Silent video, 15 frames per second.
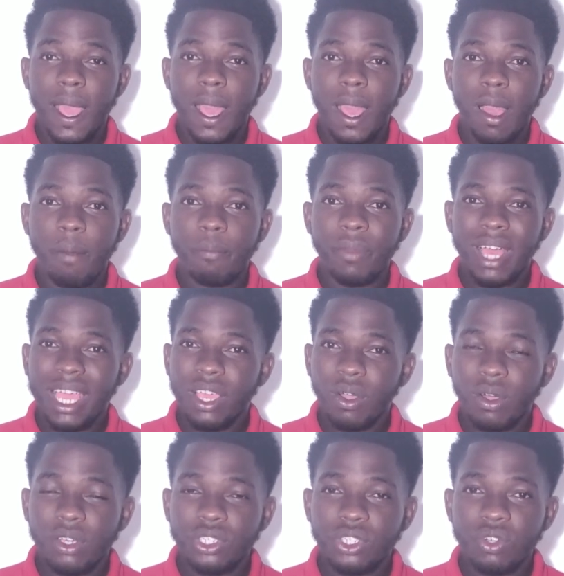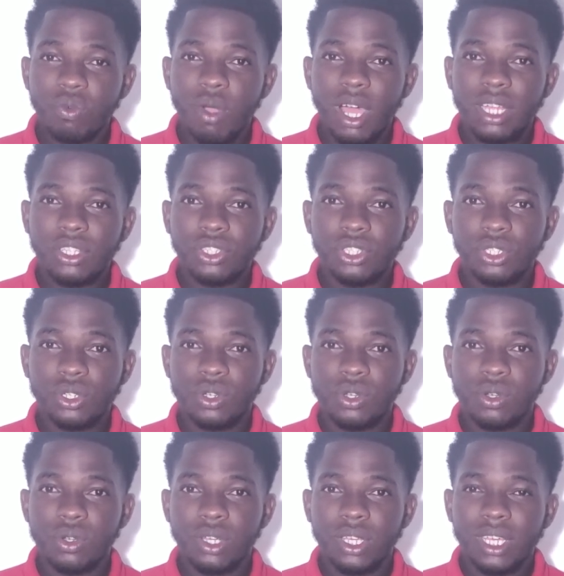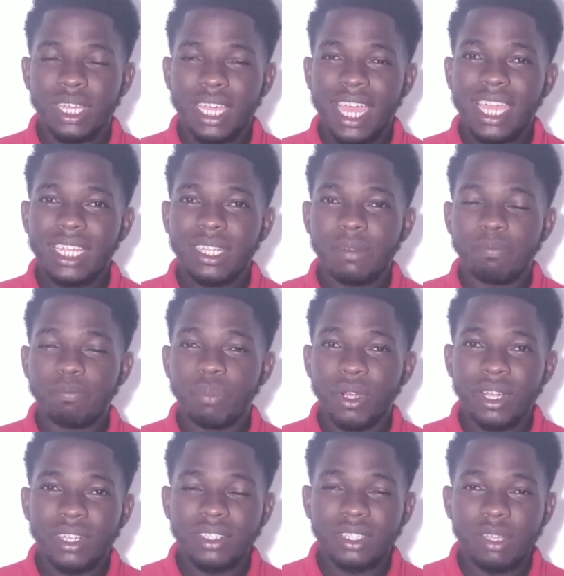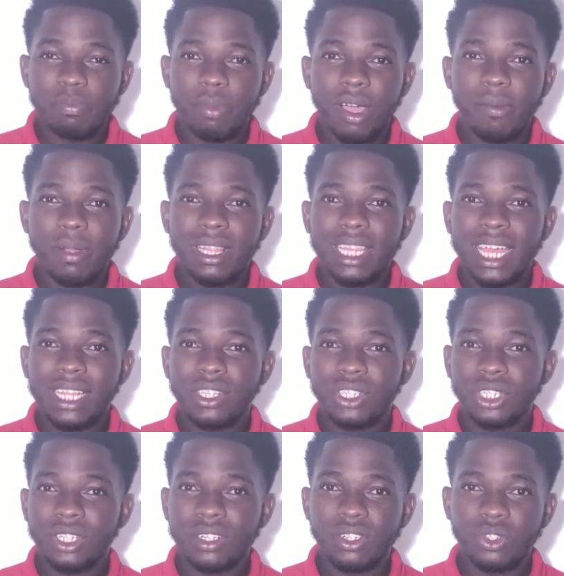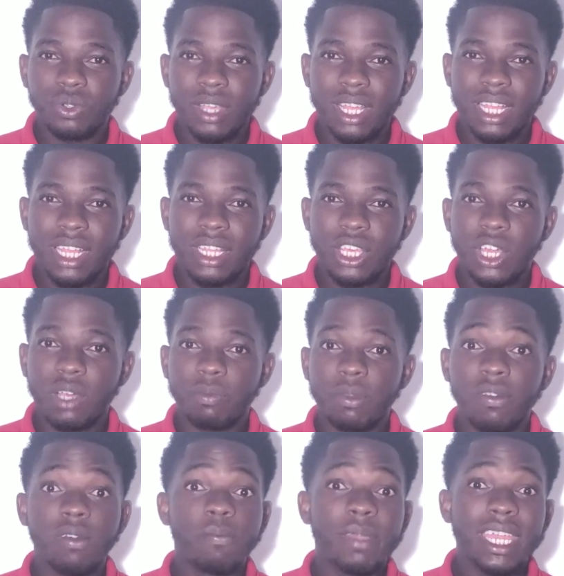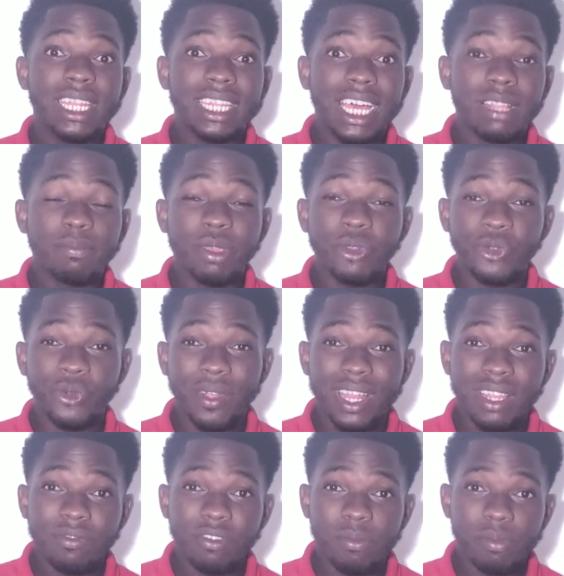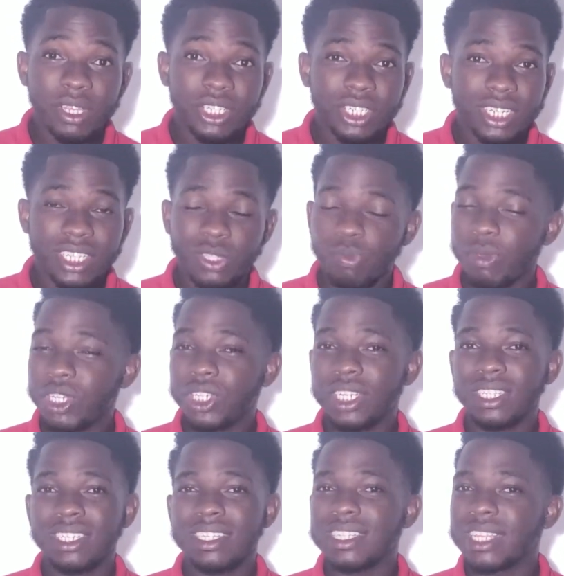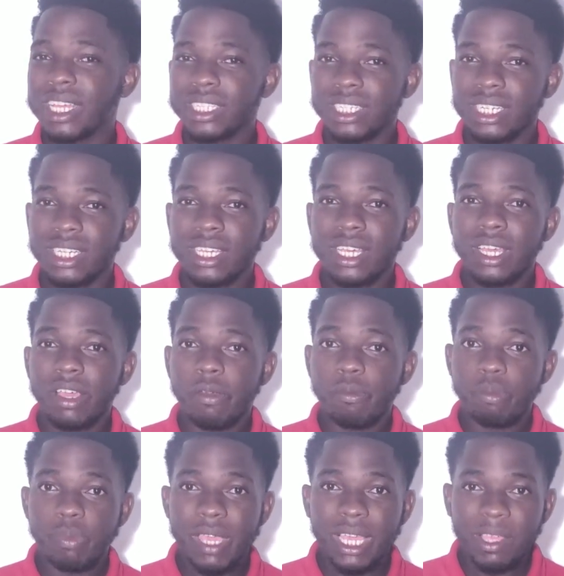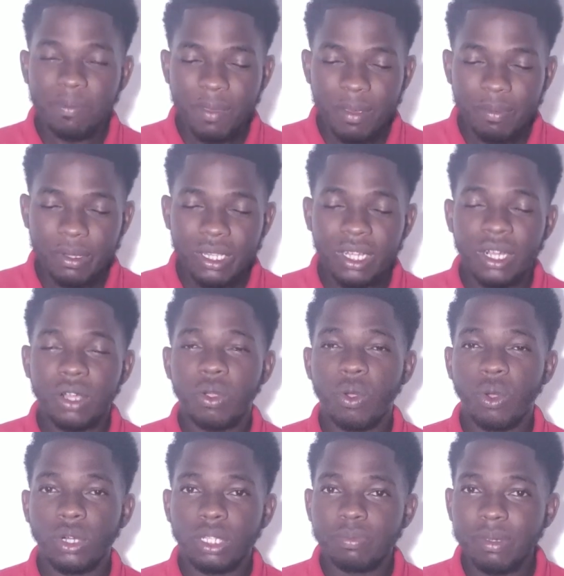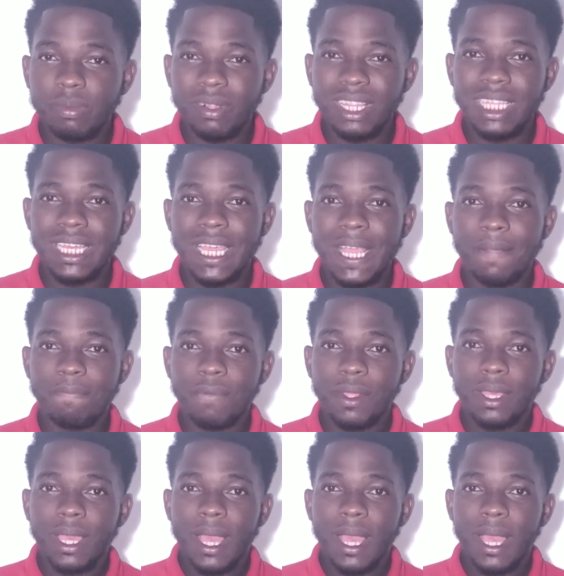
Um, I also want to kind of burst the bubble that children and young people may not be ready for missions. Missions is not a big people or old people thing.